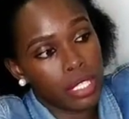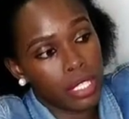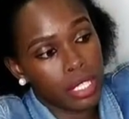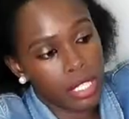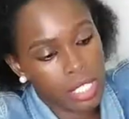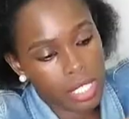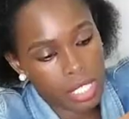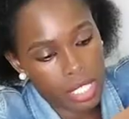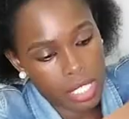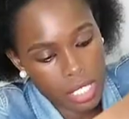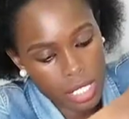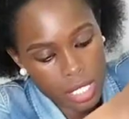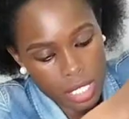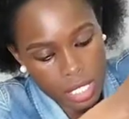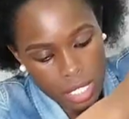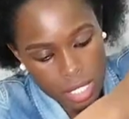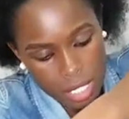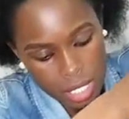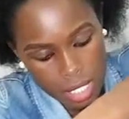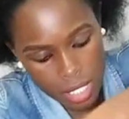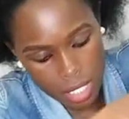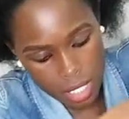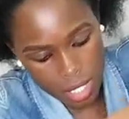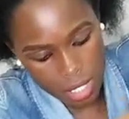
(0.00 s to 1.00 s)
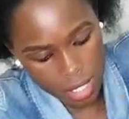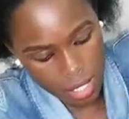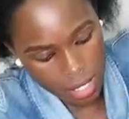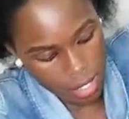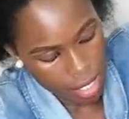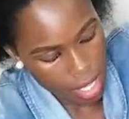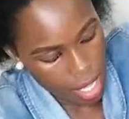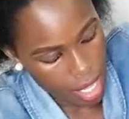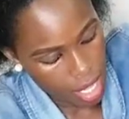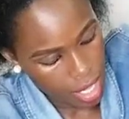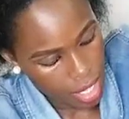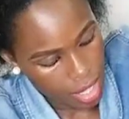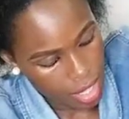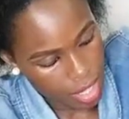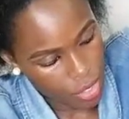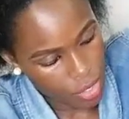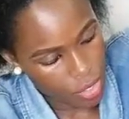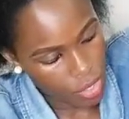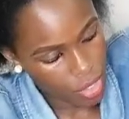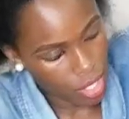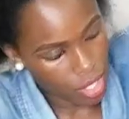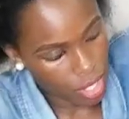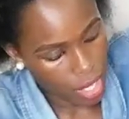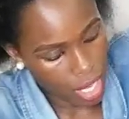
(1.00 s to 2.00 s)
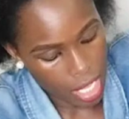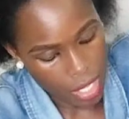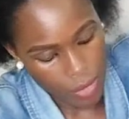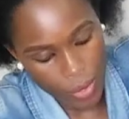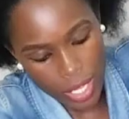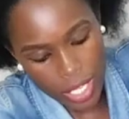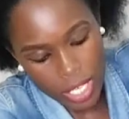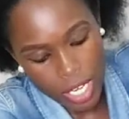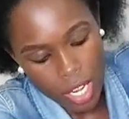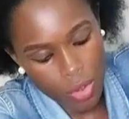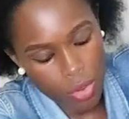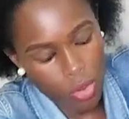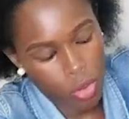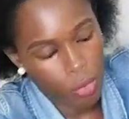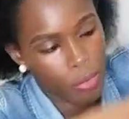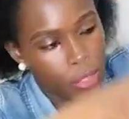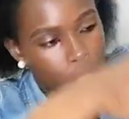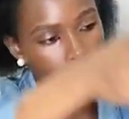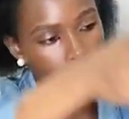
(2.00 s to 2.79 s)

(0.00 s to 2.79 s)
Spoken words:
This is just the kawaida robe